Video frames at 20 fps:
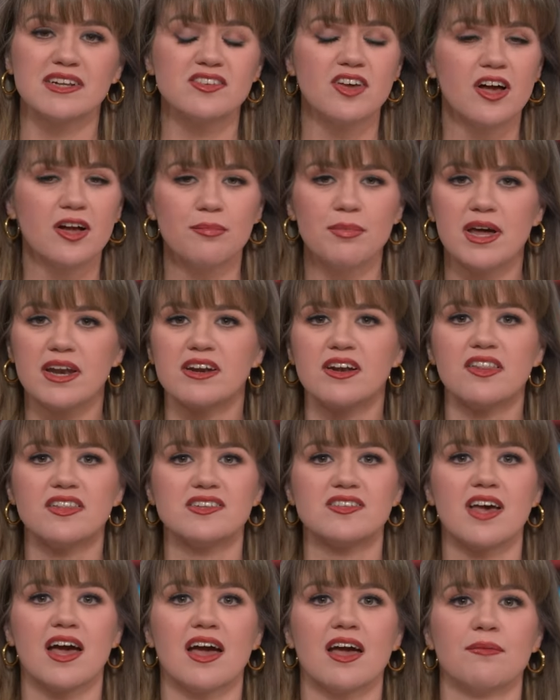I talk about it all the
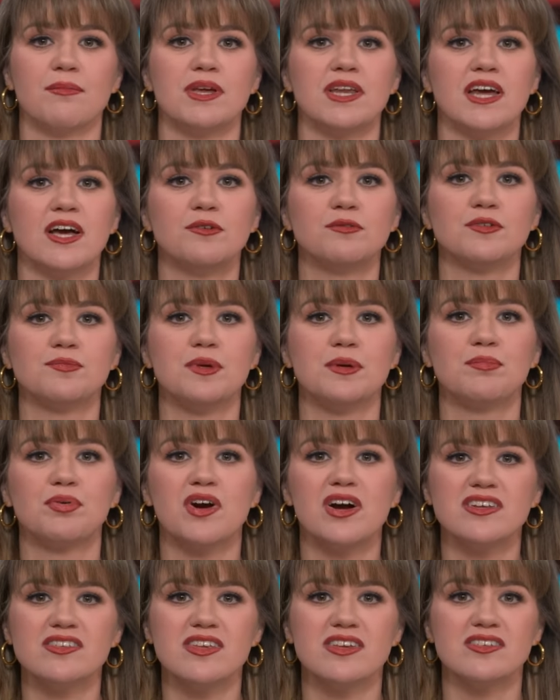time. It helps me
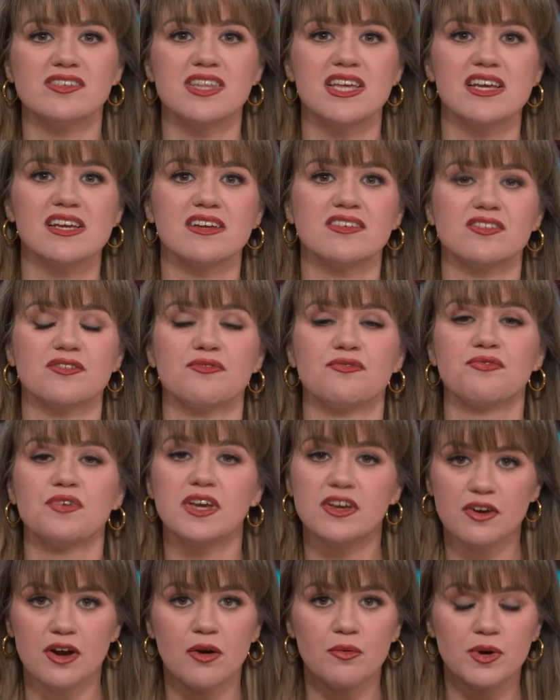process things and
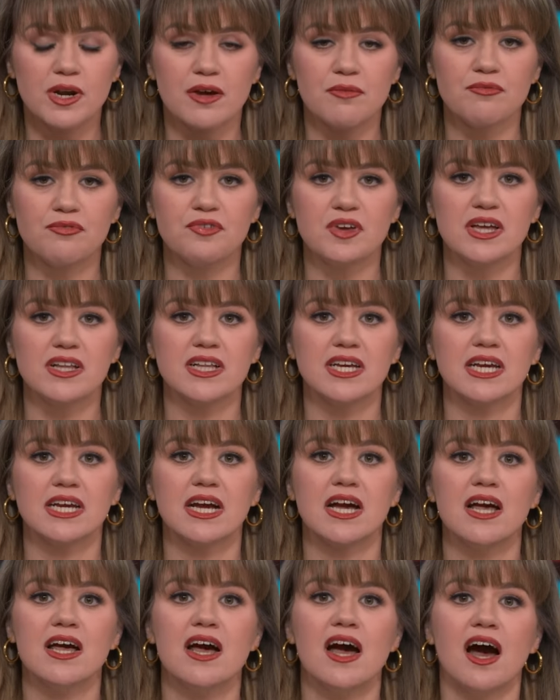figure out what I'm
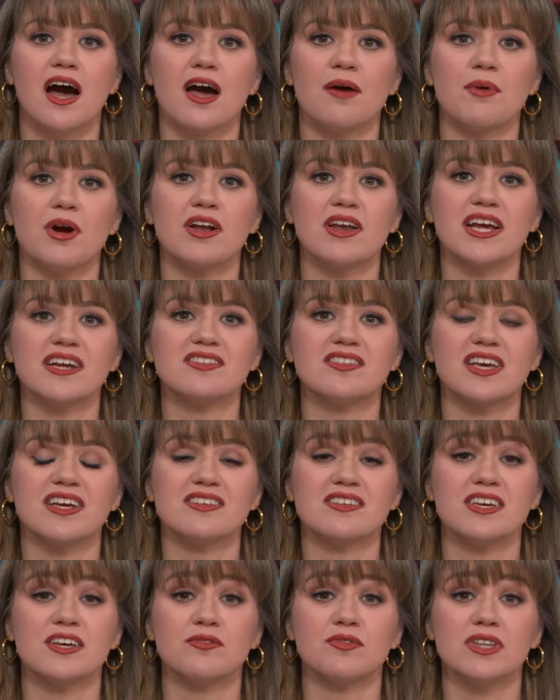feeling. Um, our next
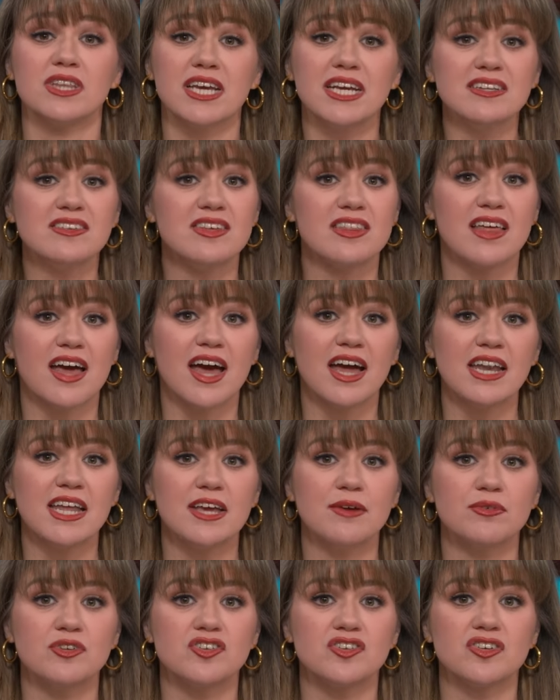guest can relate to that.
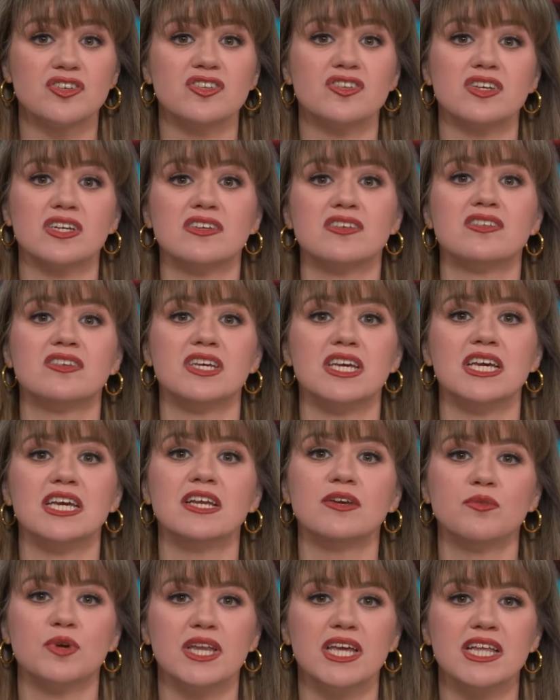He was just
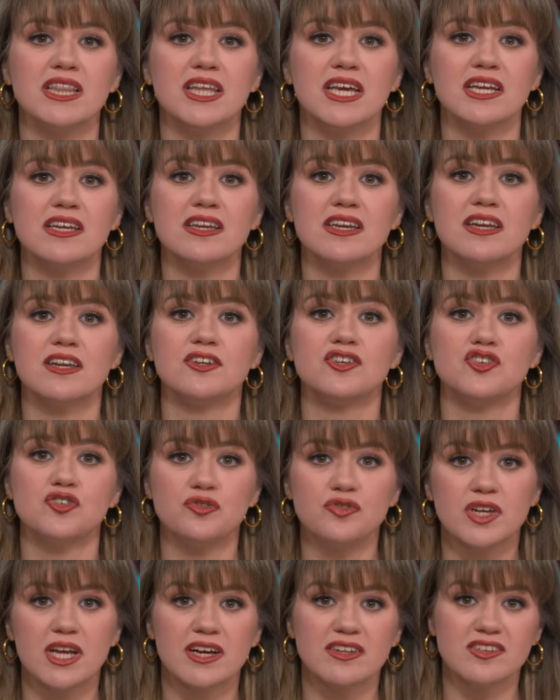sixteen when he landed in a
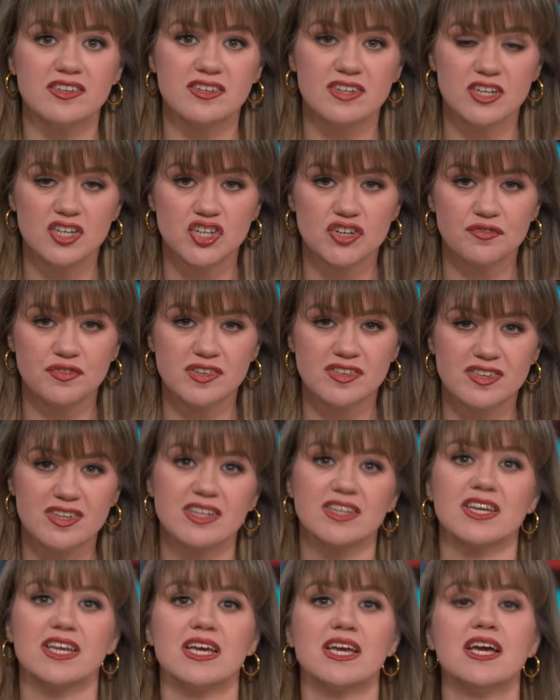juvenile detention
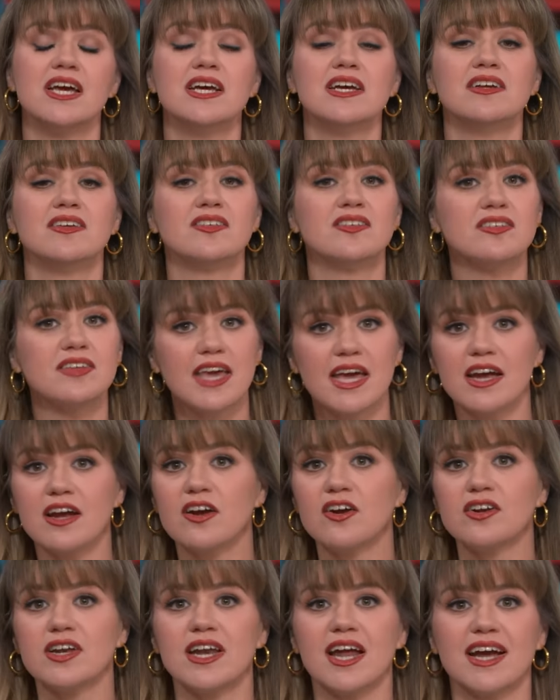facility,
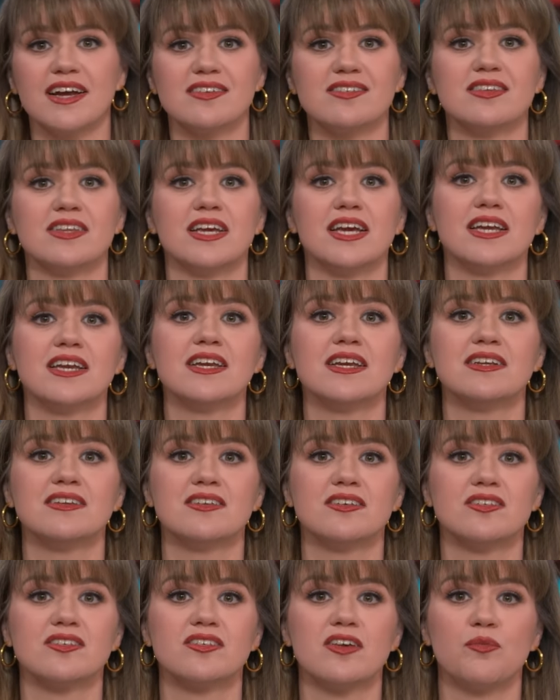scared and isolated
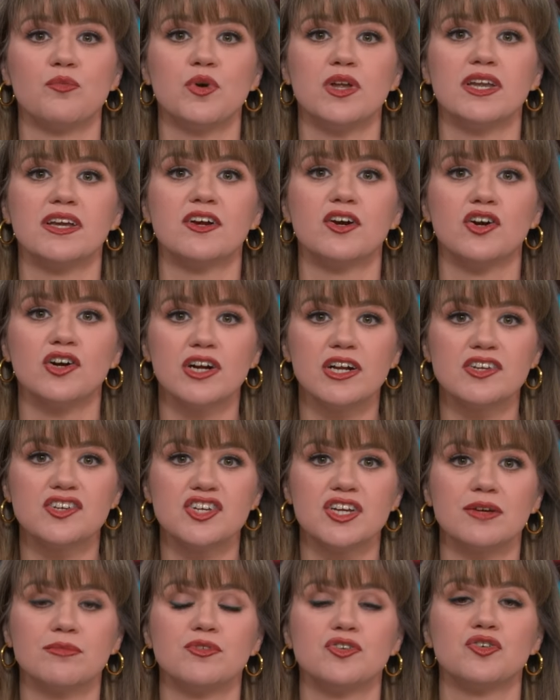until someone
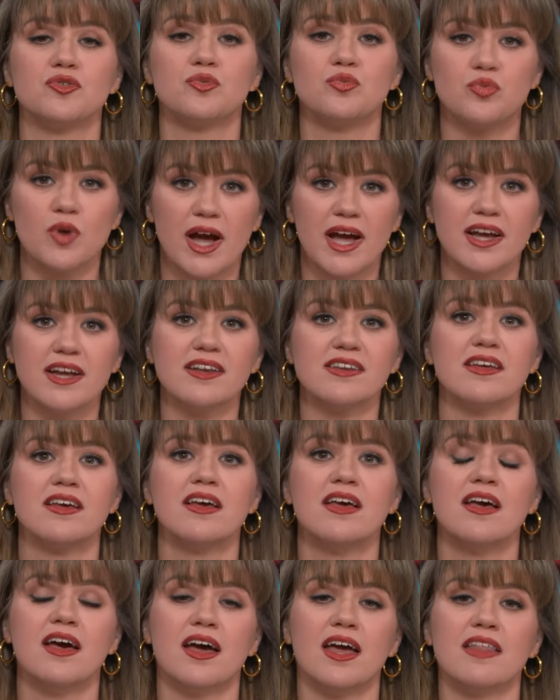encouraged him to write.
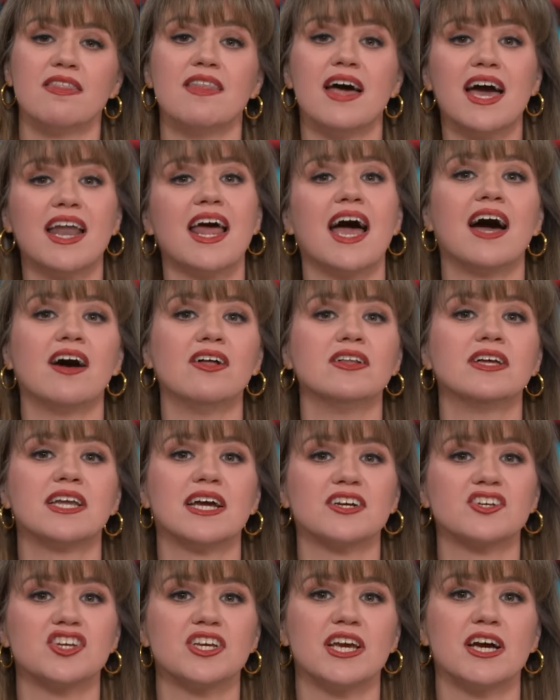And that outlet
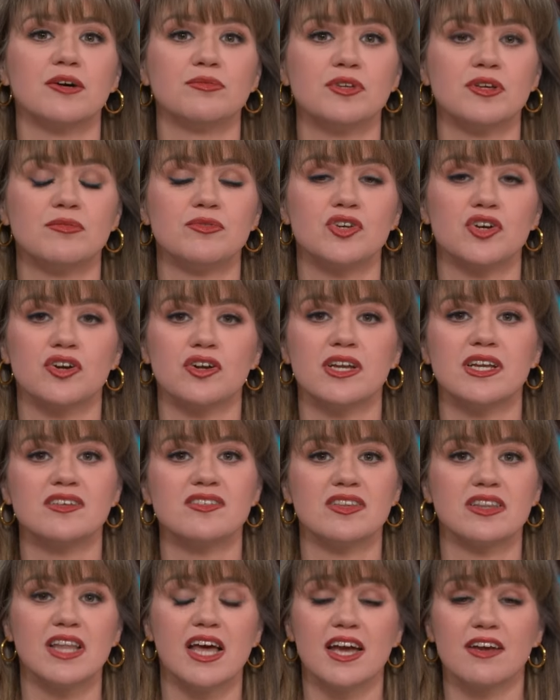actually helped him turn
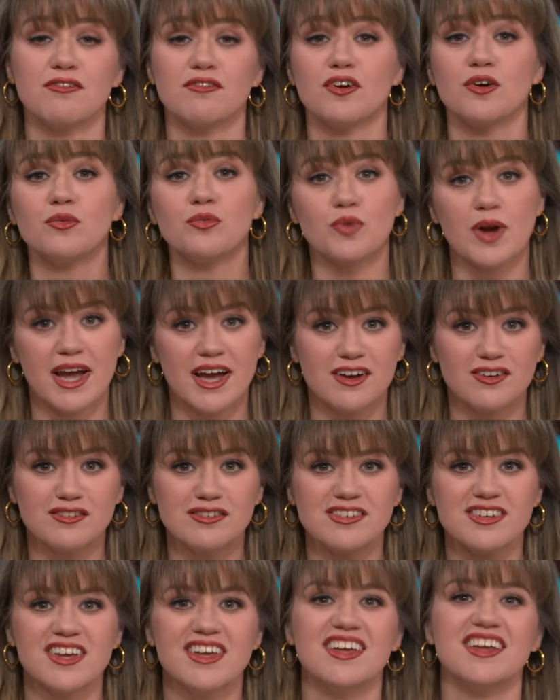his life
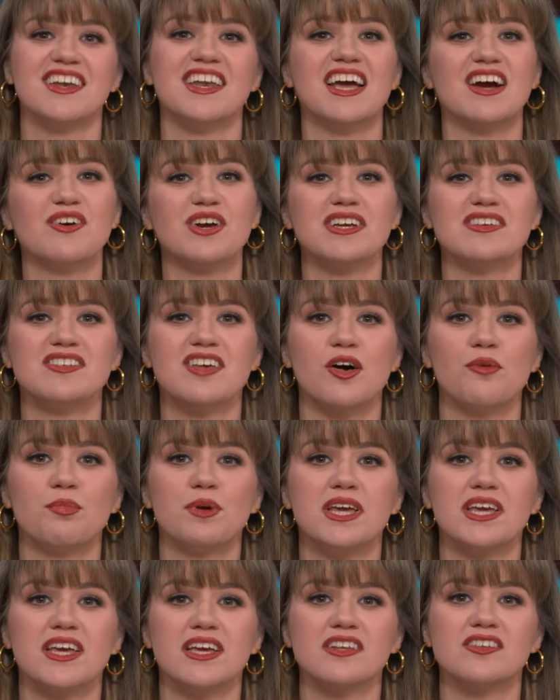around. Now he's
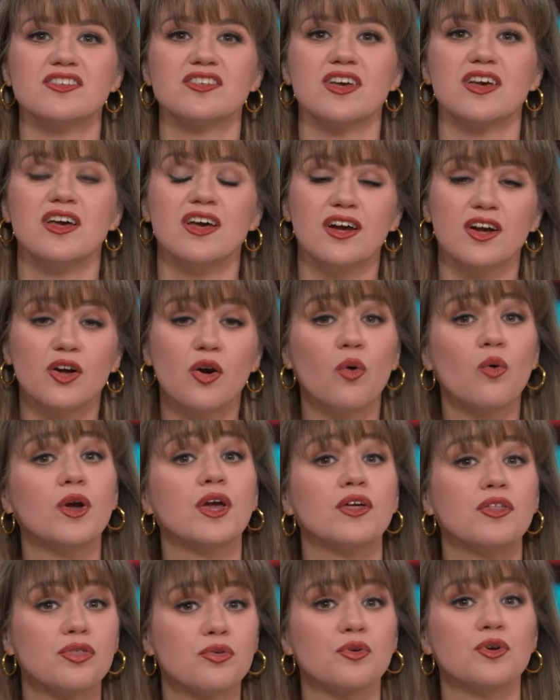helping kids
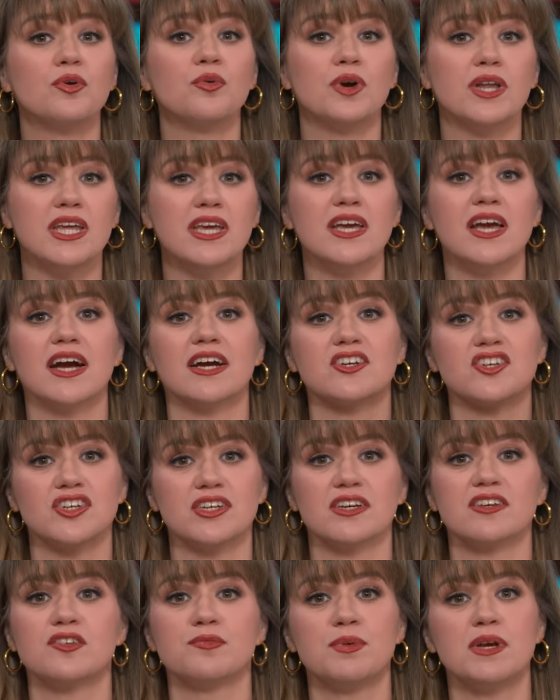going through what he
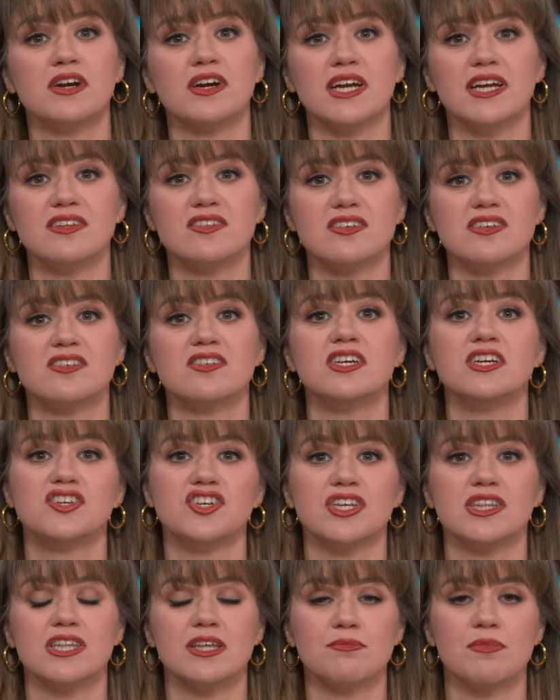actually experienced and
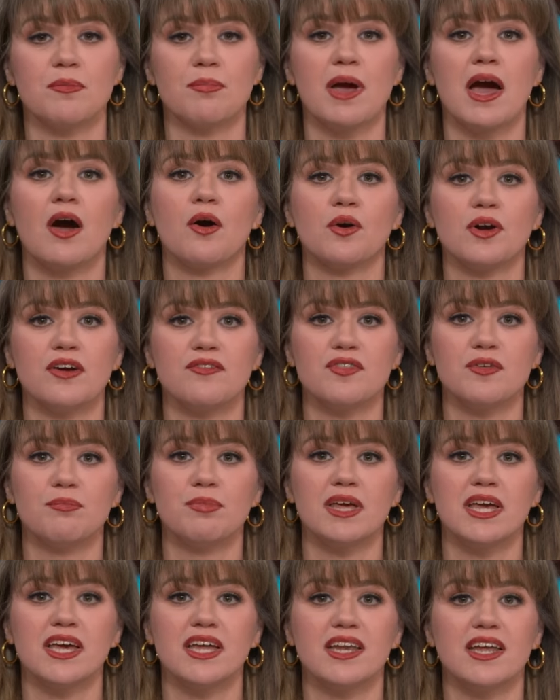teaching them the power of the
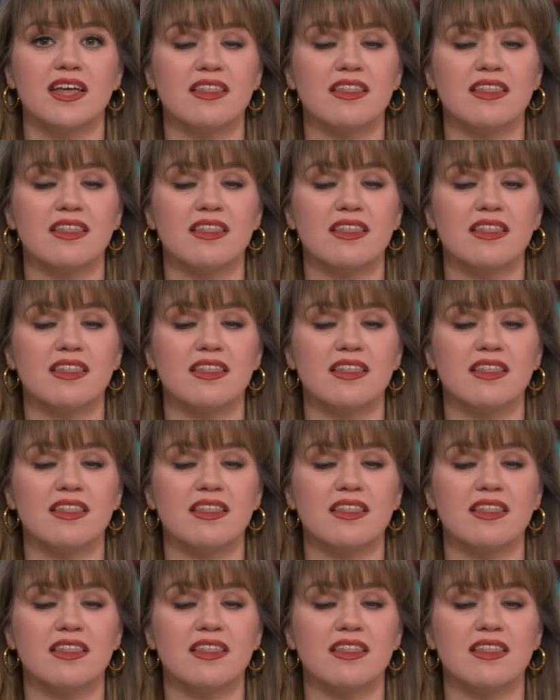pen.